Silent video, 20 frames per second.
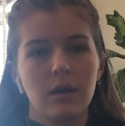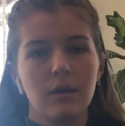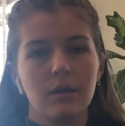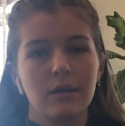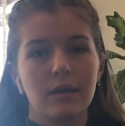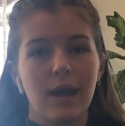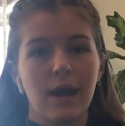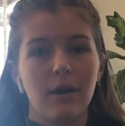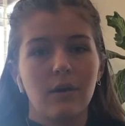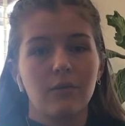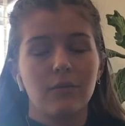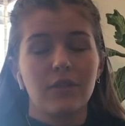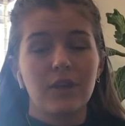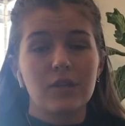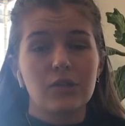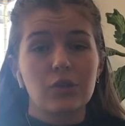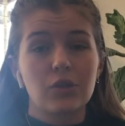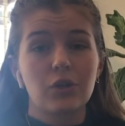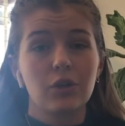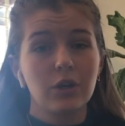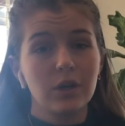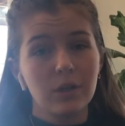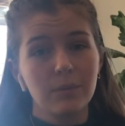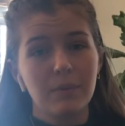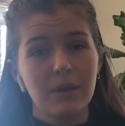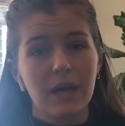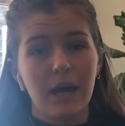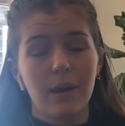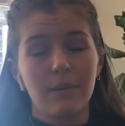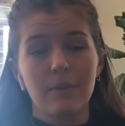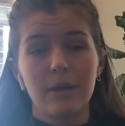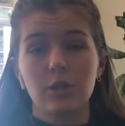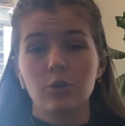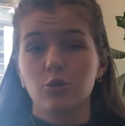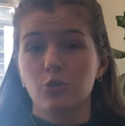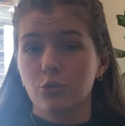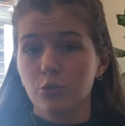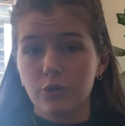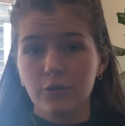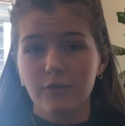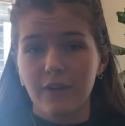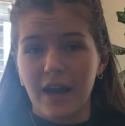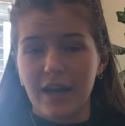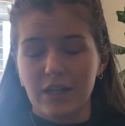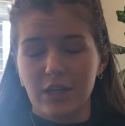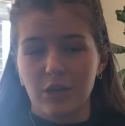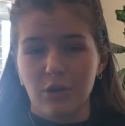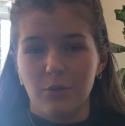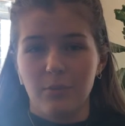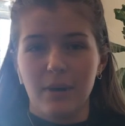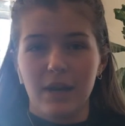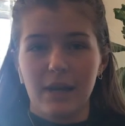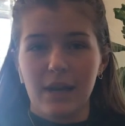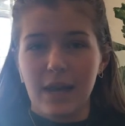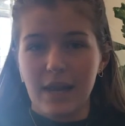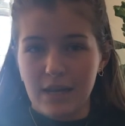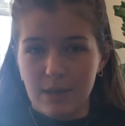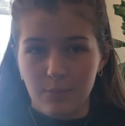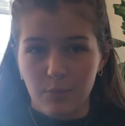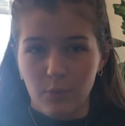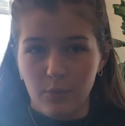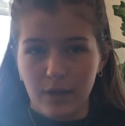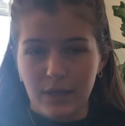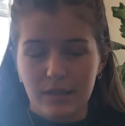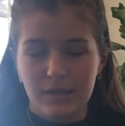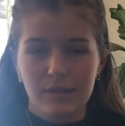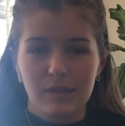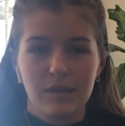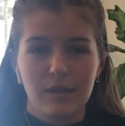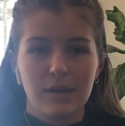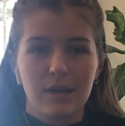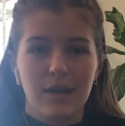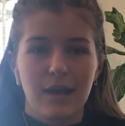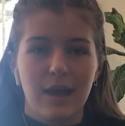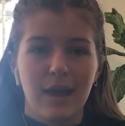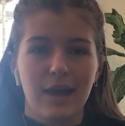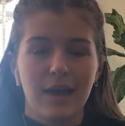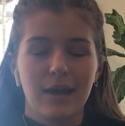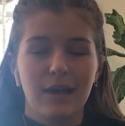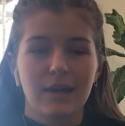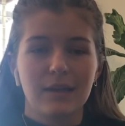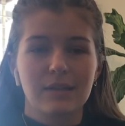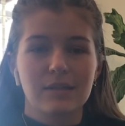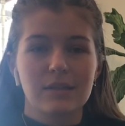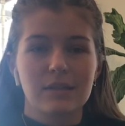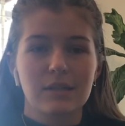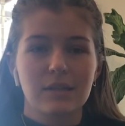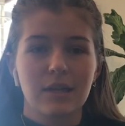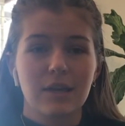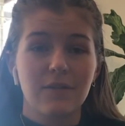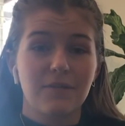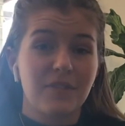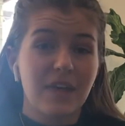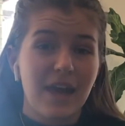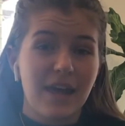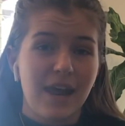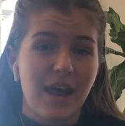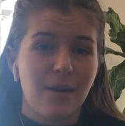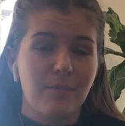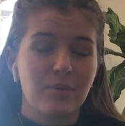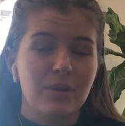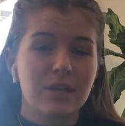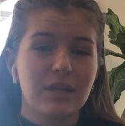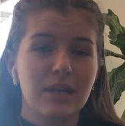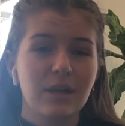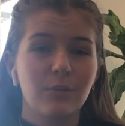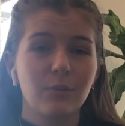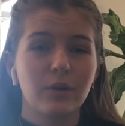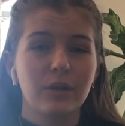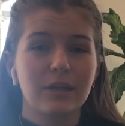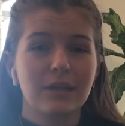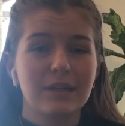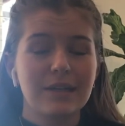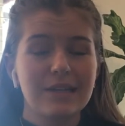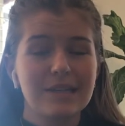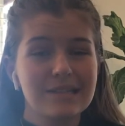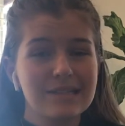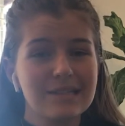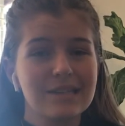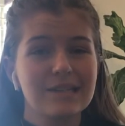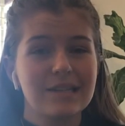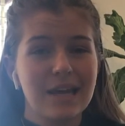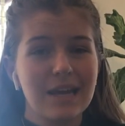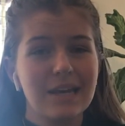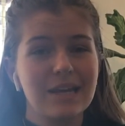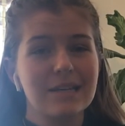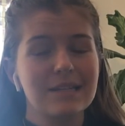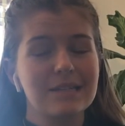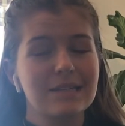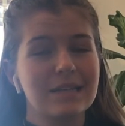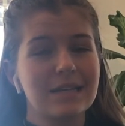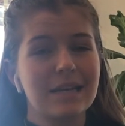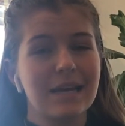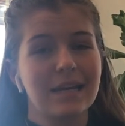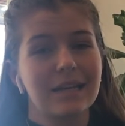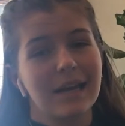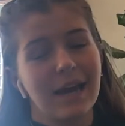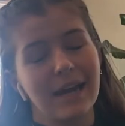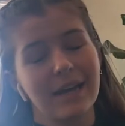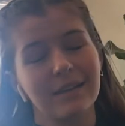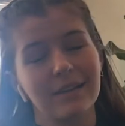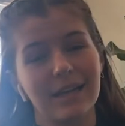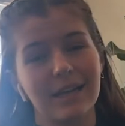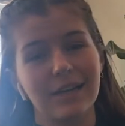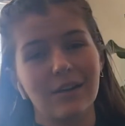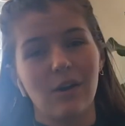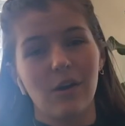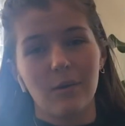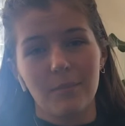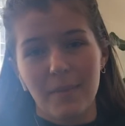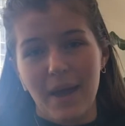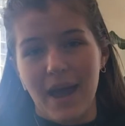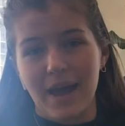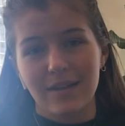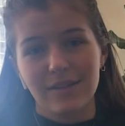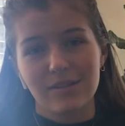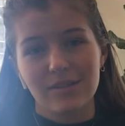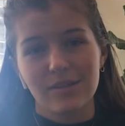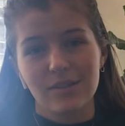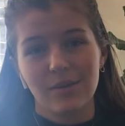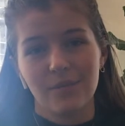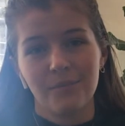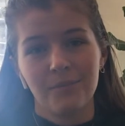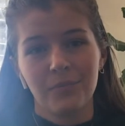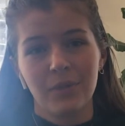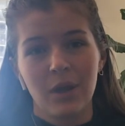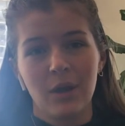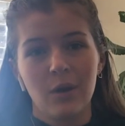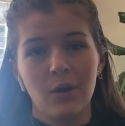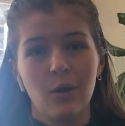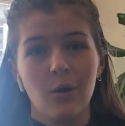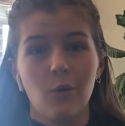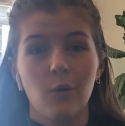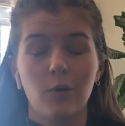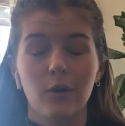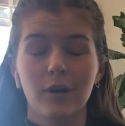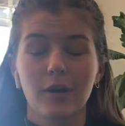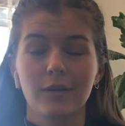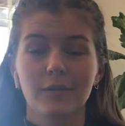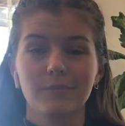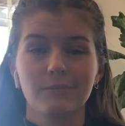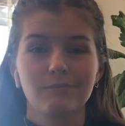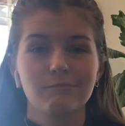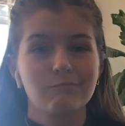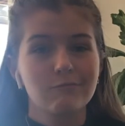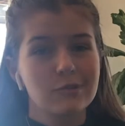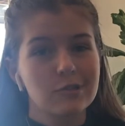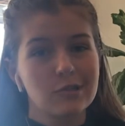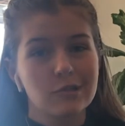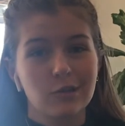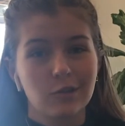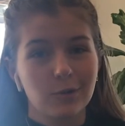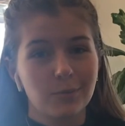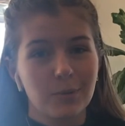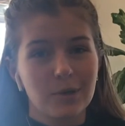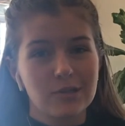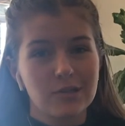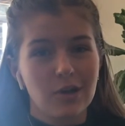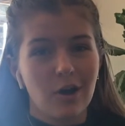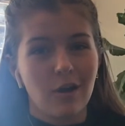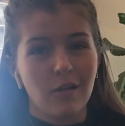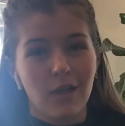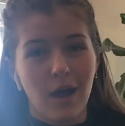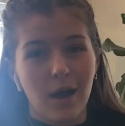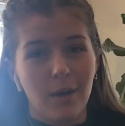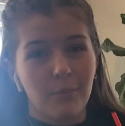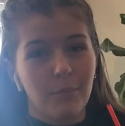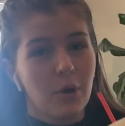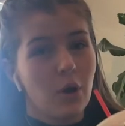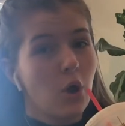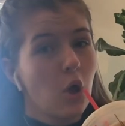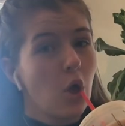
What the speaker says: Now, this could become a true vacuum at any point, and if that happened, it would instantaneously annihilate all mass, or slurp us all up.